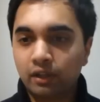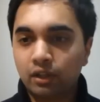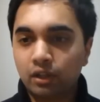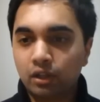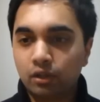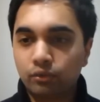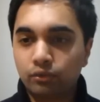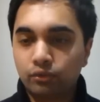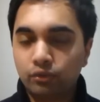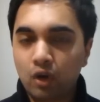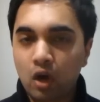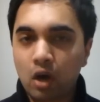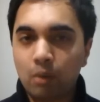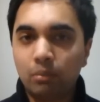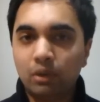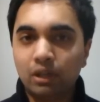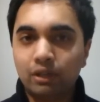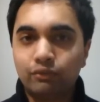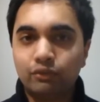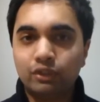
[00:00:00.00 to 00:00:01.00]
of
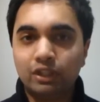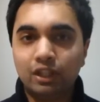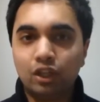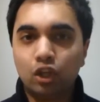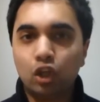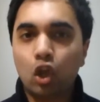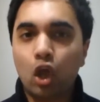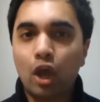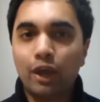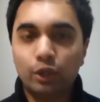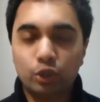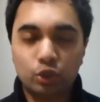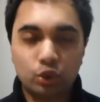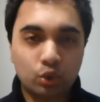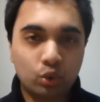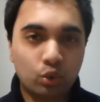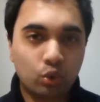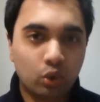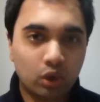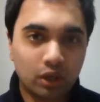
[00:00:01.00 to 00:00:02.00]
uplifting light
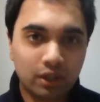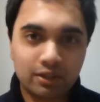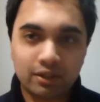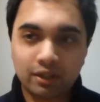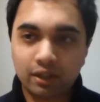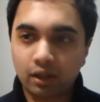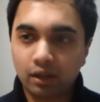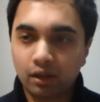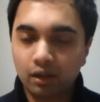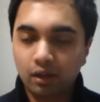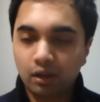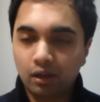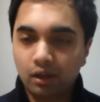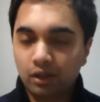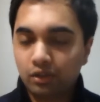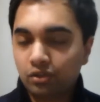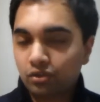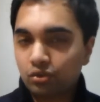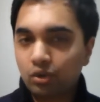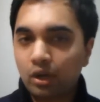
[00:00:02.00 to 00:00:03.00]
quality.
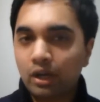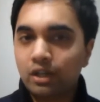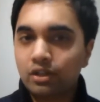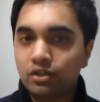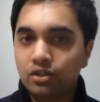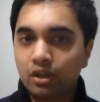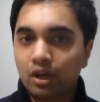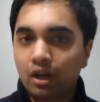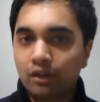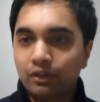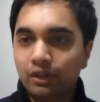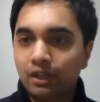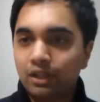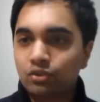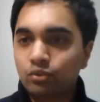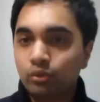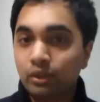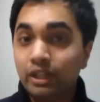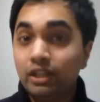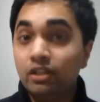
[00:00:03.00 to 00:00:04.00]
It's strange. I think it's
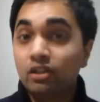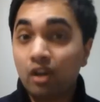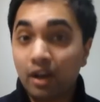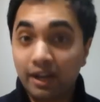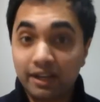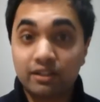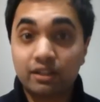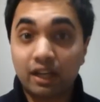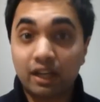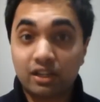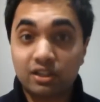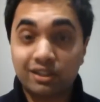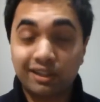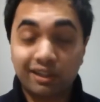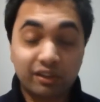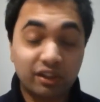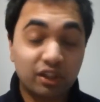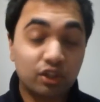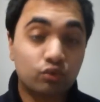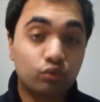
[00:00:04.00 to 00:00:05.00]
really nice, actually. I
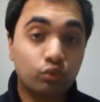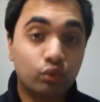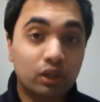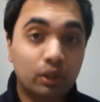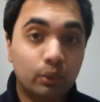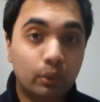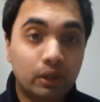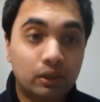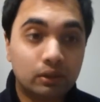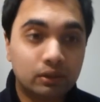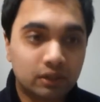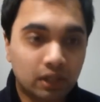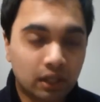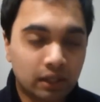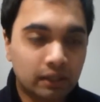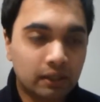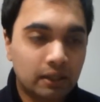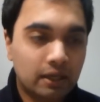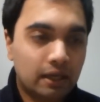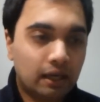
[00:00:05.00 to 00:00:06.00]
think it's really well
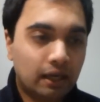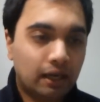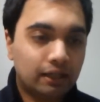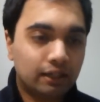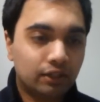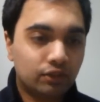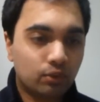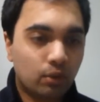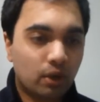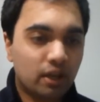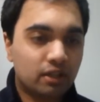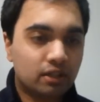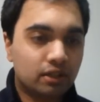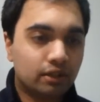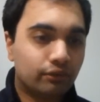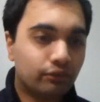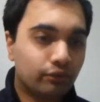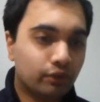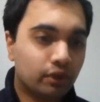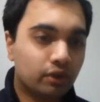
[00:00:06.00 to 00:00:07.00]
done, and it's quite
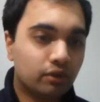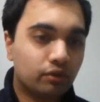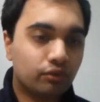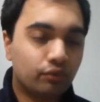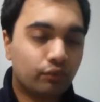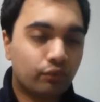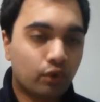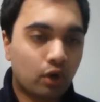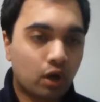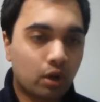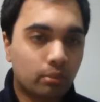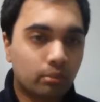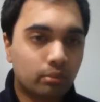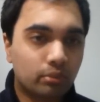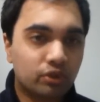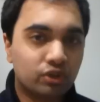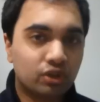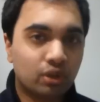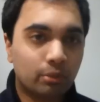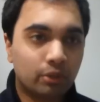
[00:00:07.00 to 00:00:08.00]
different from
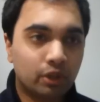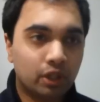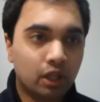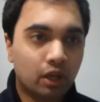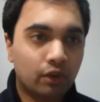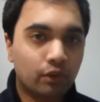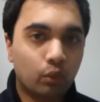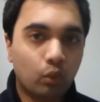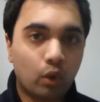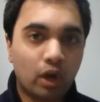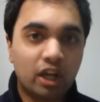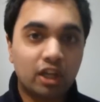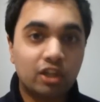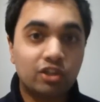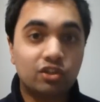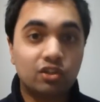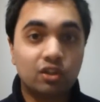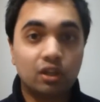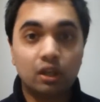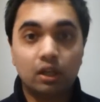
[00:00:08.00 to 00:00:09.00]
some of the other
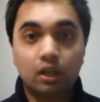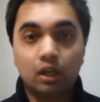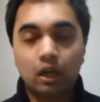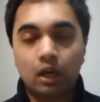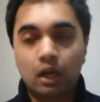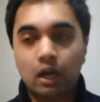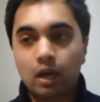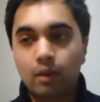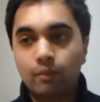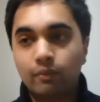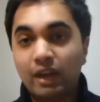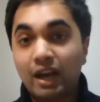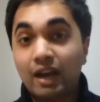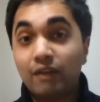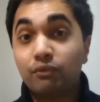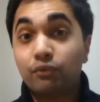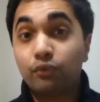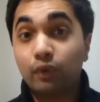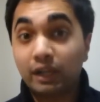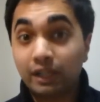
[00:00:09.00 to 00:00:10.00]
ways
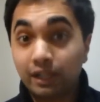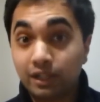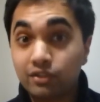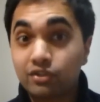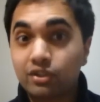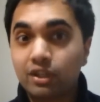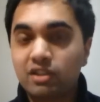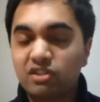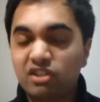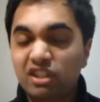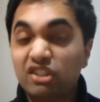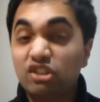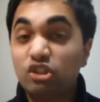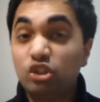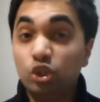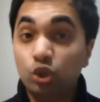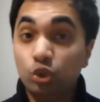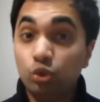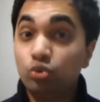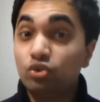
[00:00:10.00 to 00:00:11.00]
that frankincense is
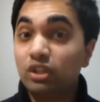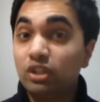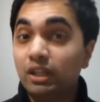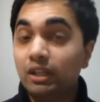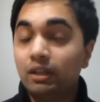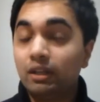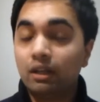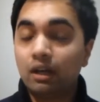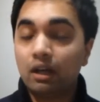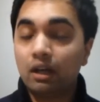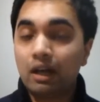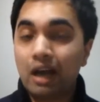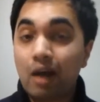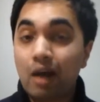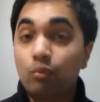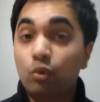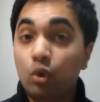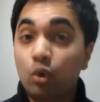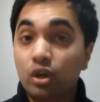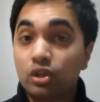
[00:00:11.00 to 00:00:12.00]
used in
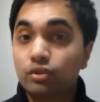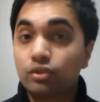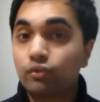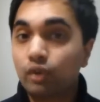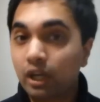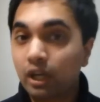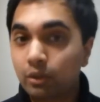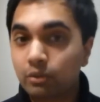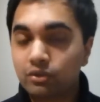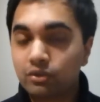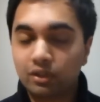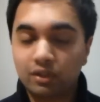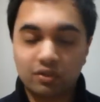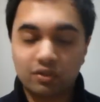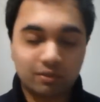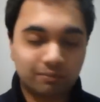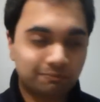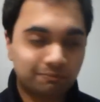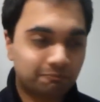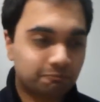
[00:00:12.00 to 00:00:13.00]
Amouage fragrances.